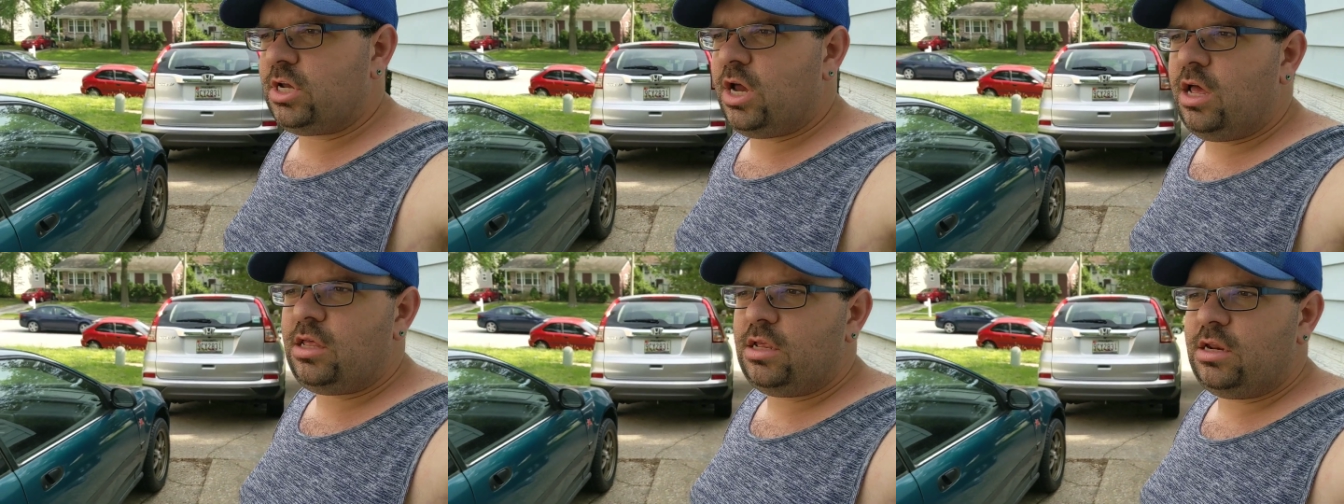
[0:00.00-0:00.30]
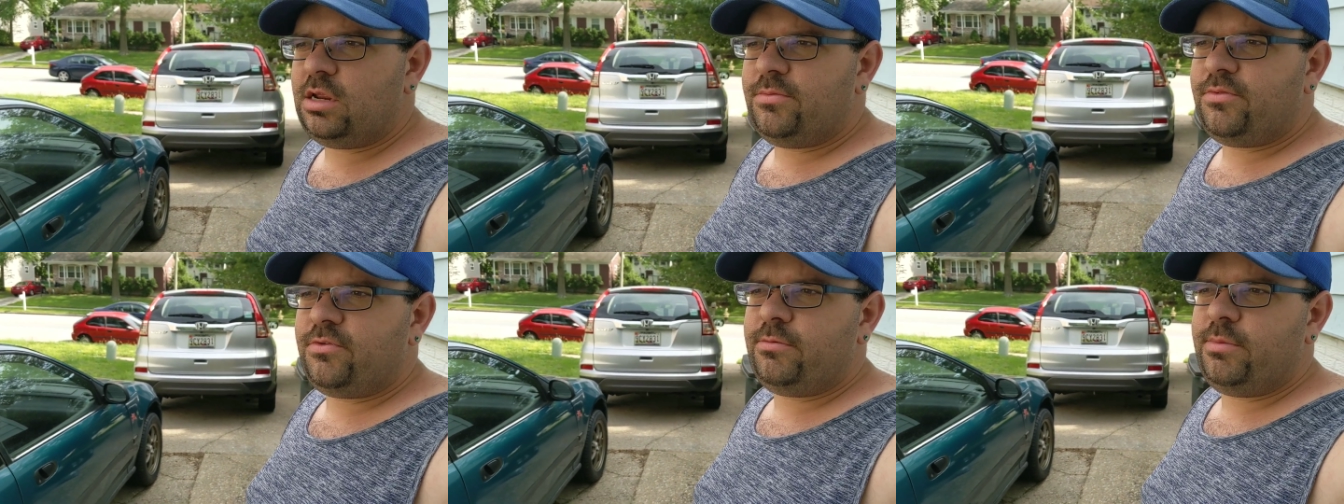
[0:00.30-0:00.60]

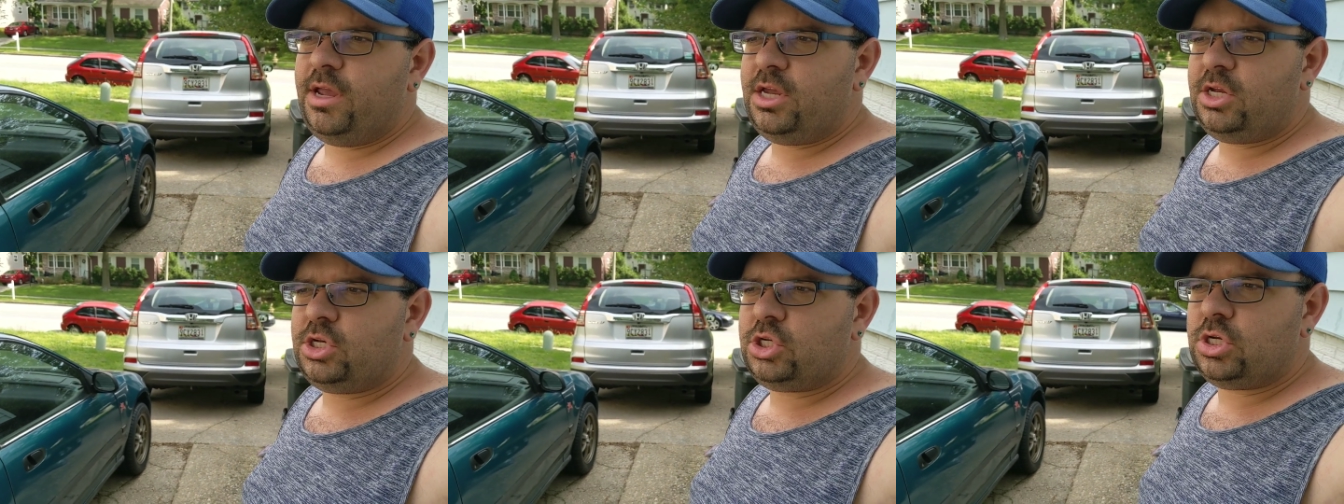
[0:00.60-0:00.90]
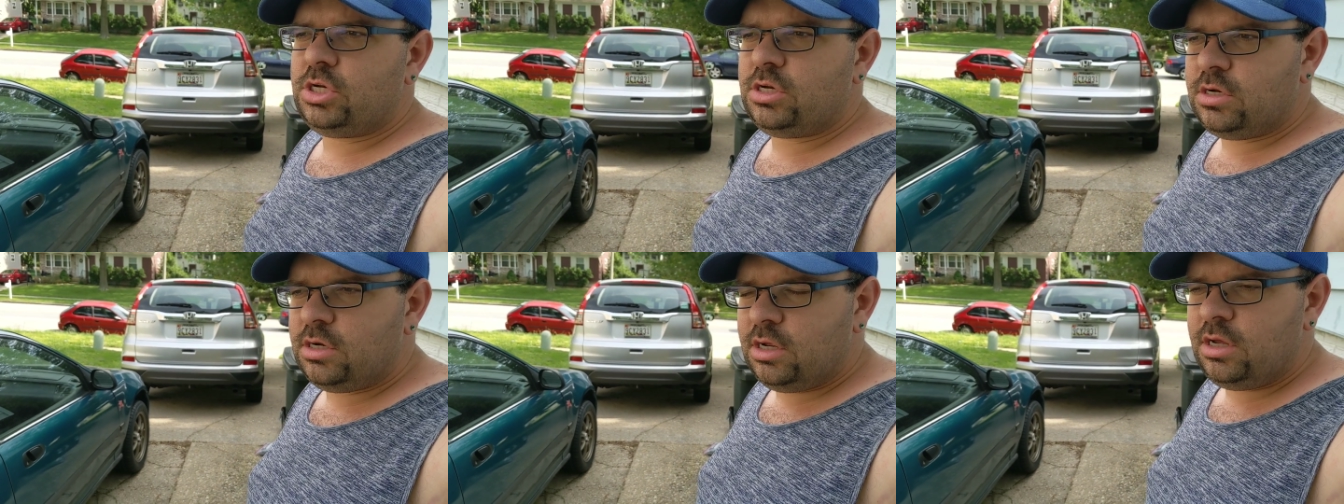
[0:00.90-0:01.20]
solid
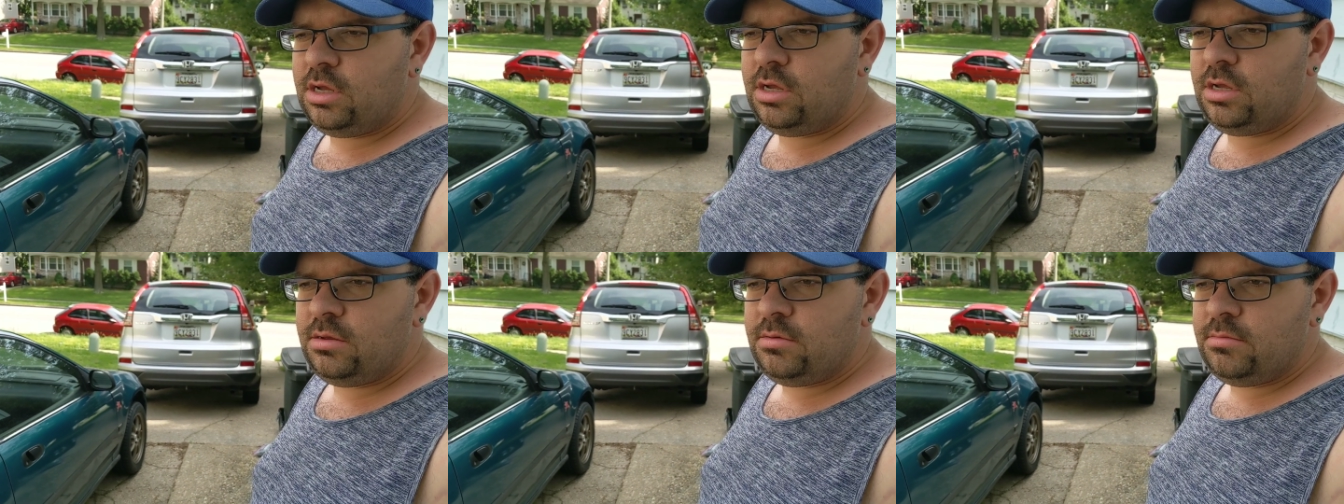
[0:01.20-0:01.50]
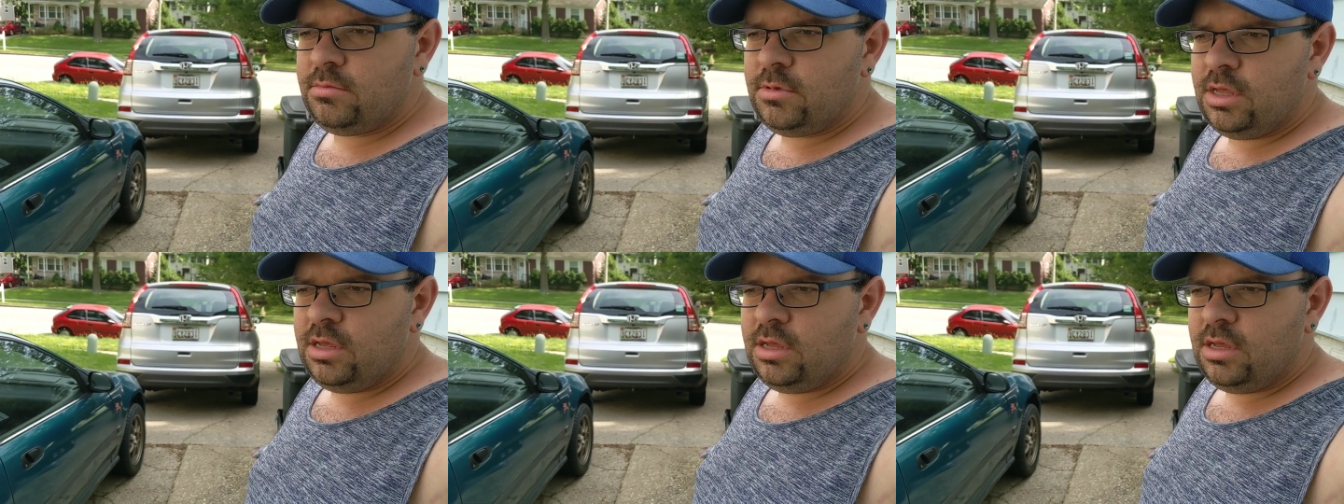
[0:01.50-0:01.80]
information.
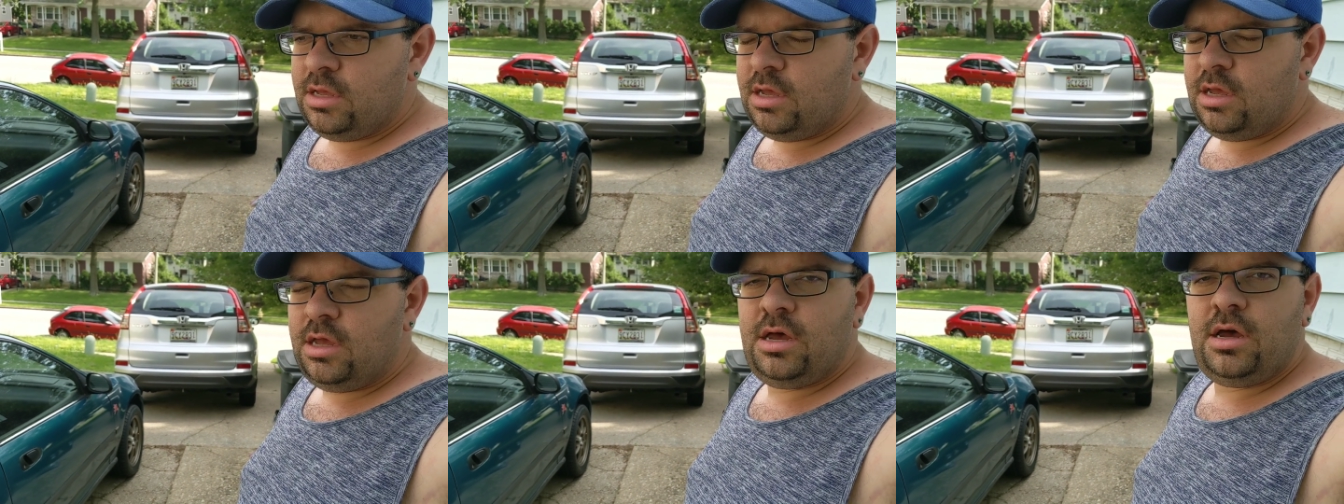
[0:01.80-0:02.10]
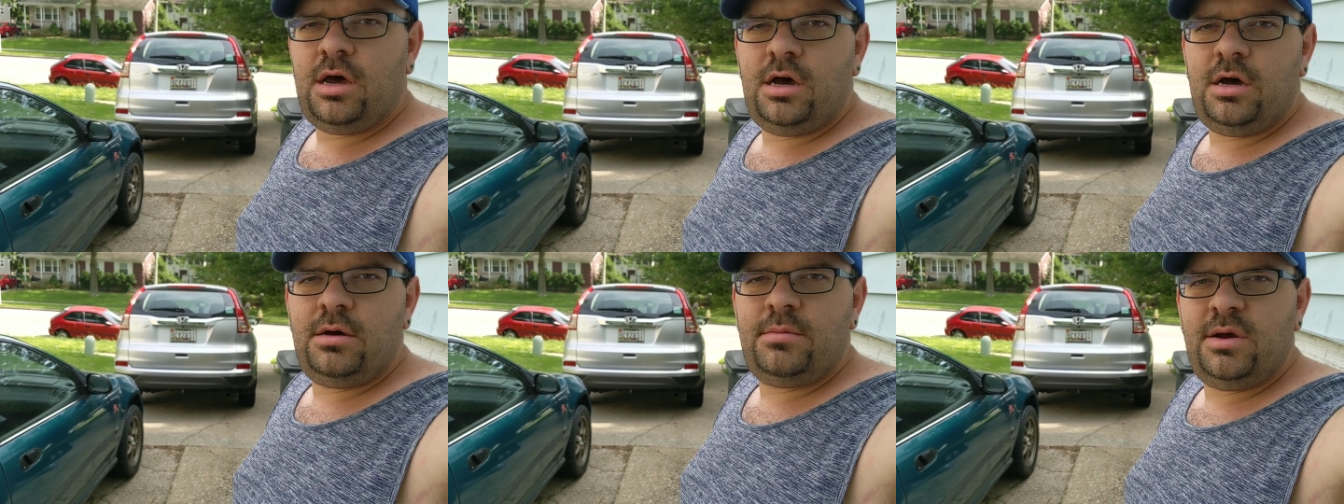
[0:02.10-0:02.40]

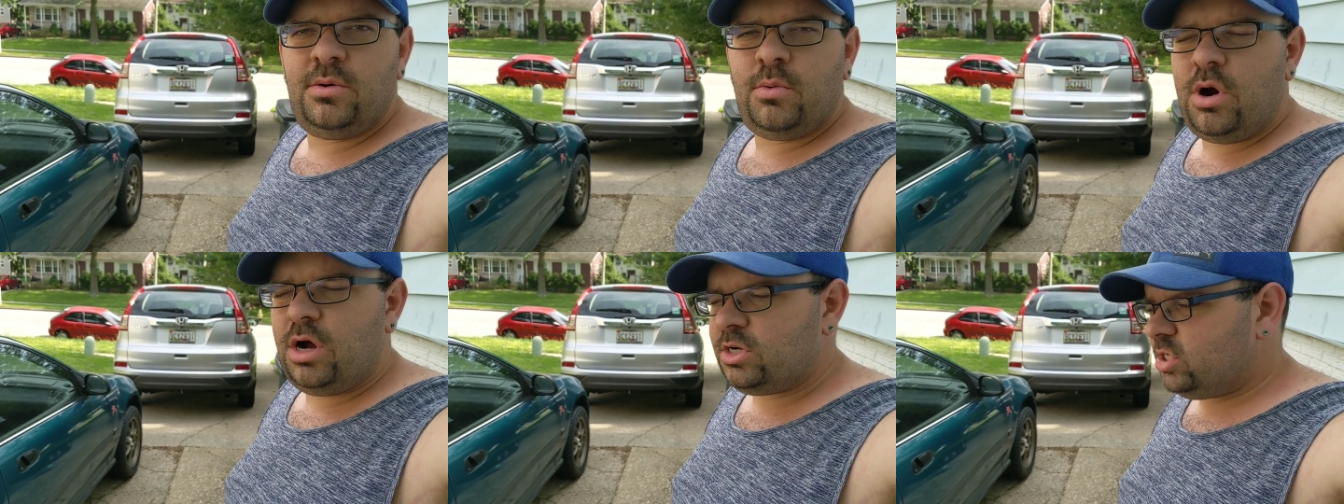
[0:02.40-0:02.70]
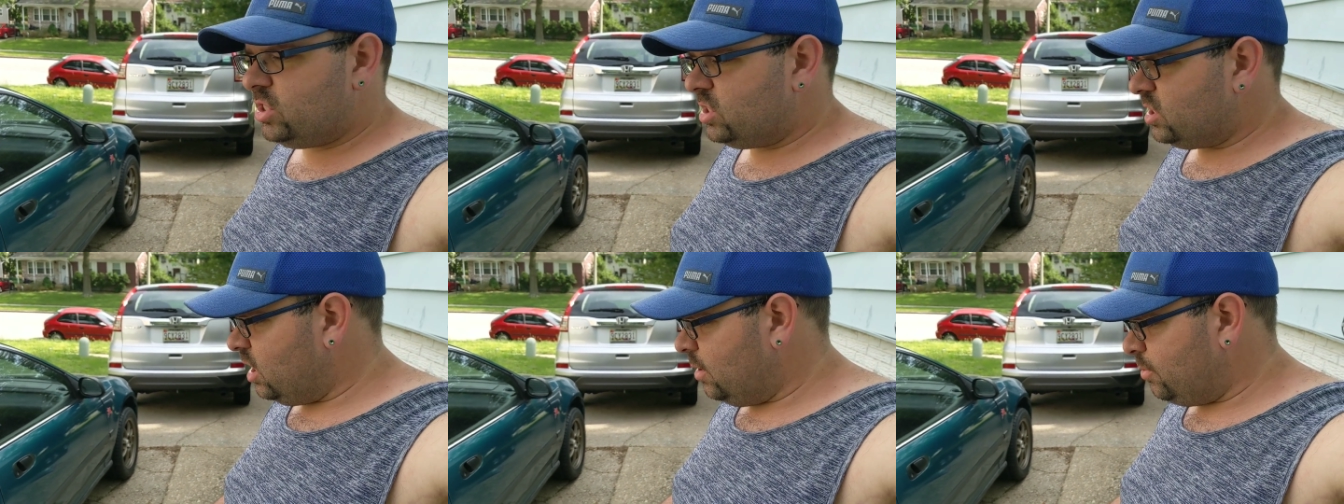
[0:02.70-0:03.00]
I
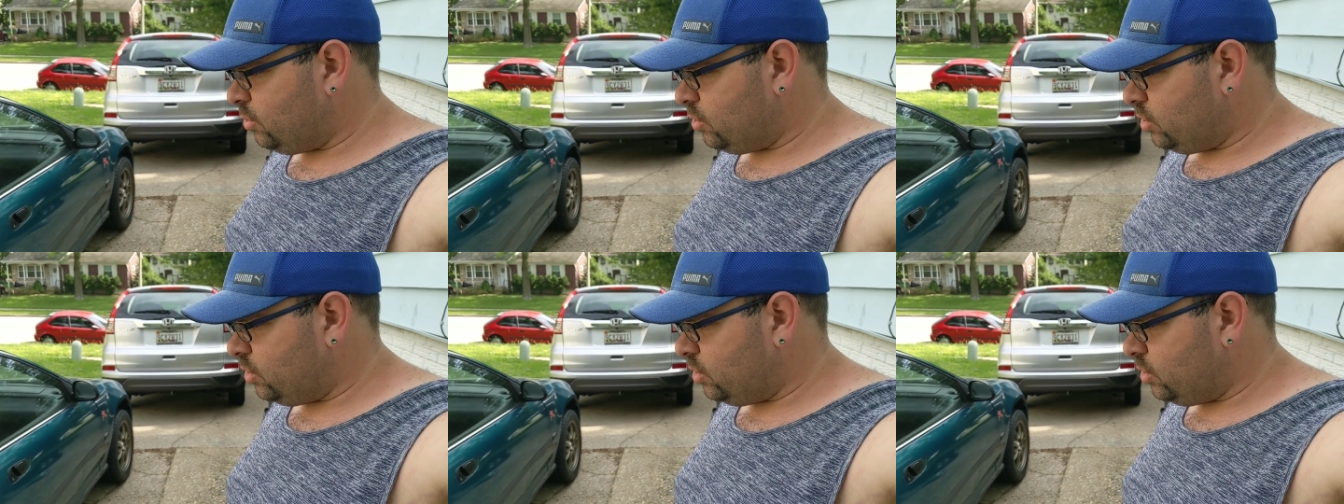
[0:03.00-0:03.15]
watched a